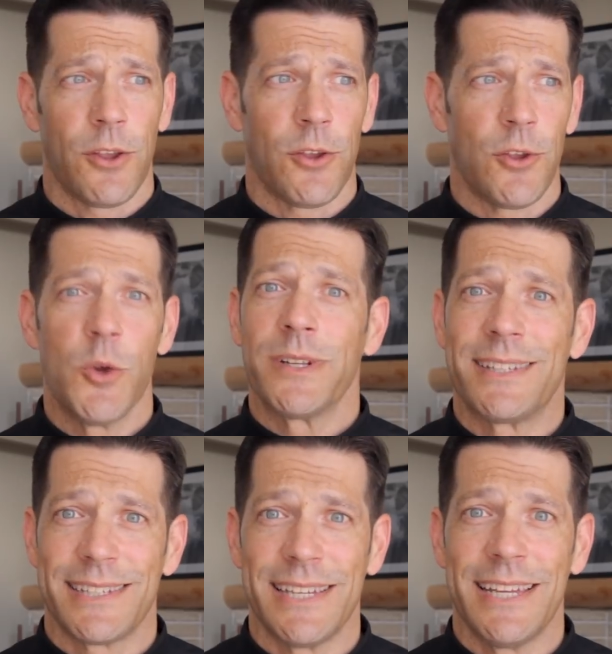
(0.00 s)
you would
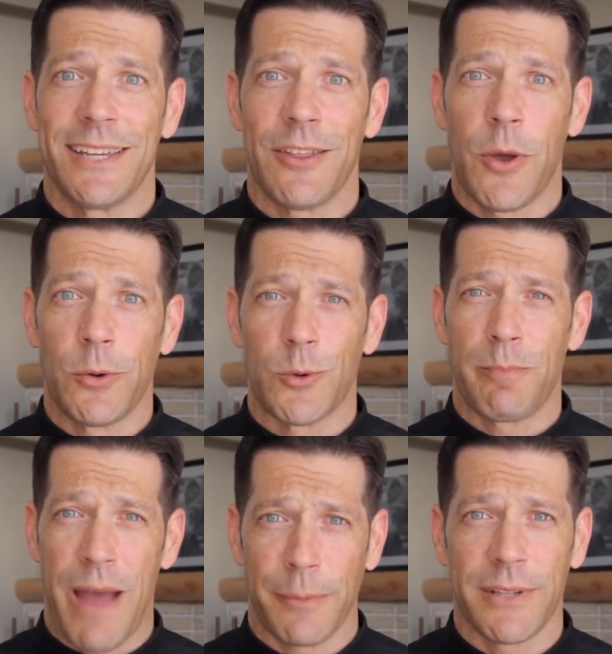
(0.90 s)
see those who are
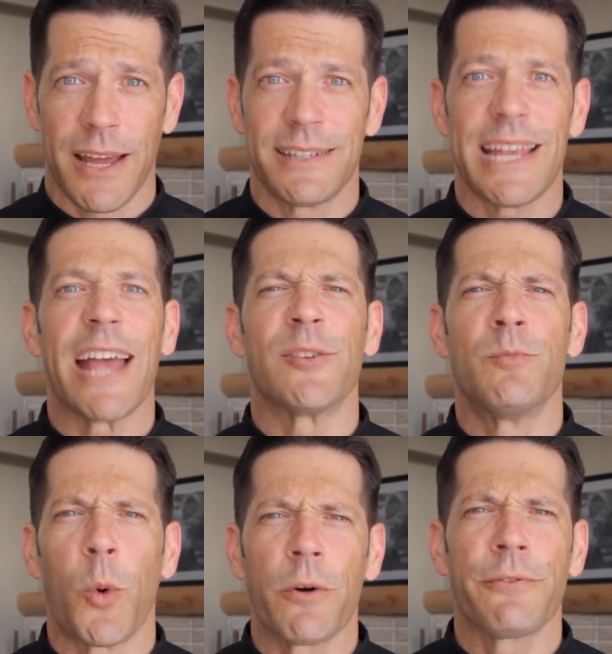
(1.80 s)
baptized as
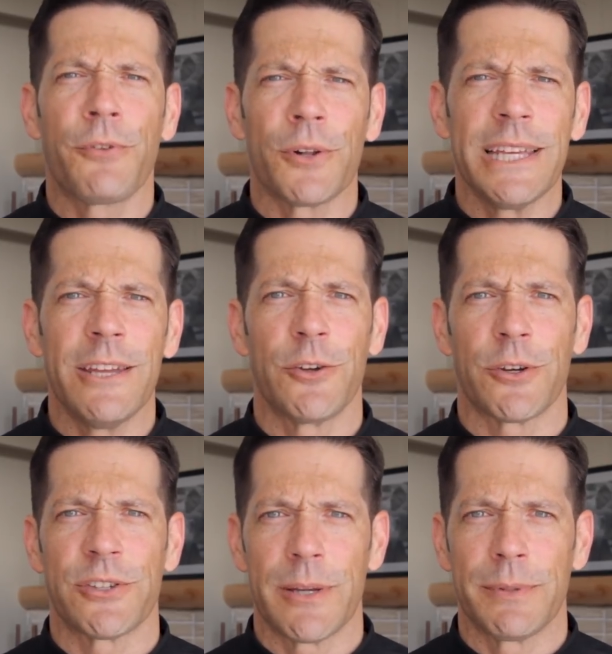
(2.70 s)
more fully your
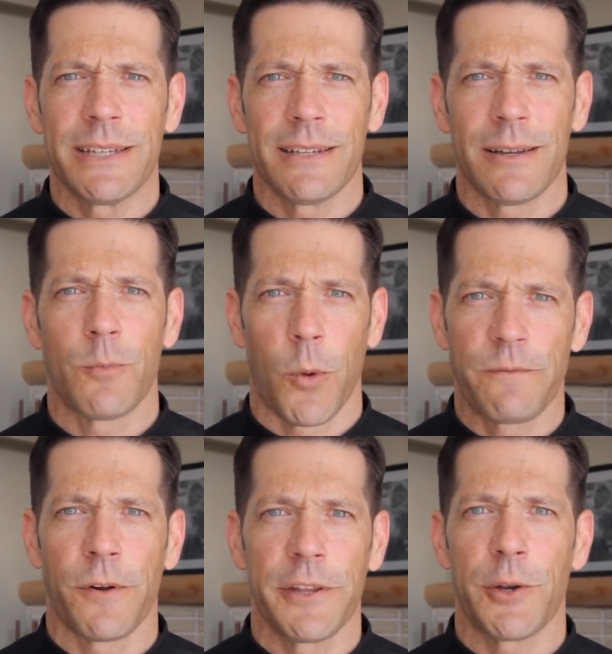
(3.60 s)
sibling, more
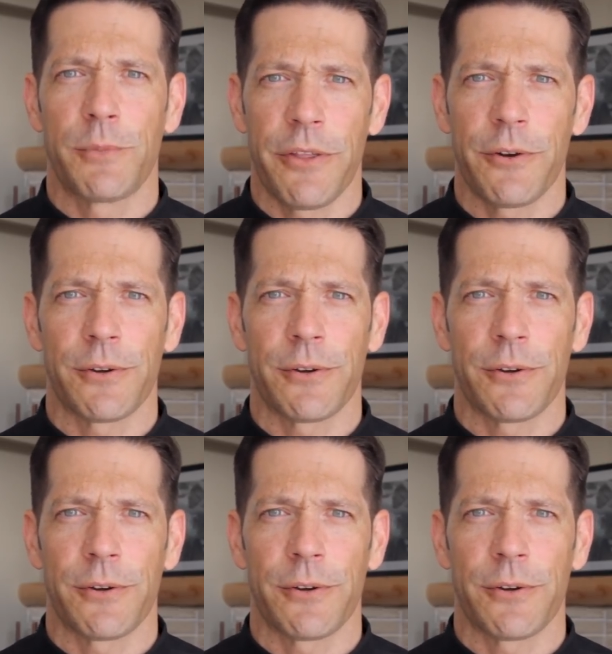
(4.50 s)
fully your brother or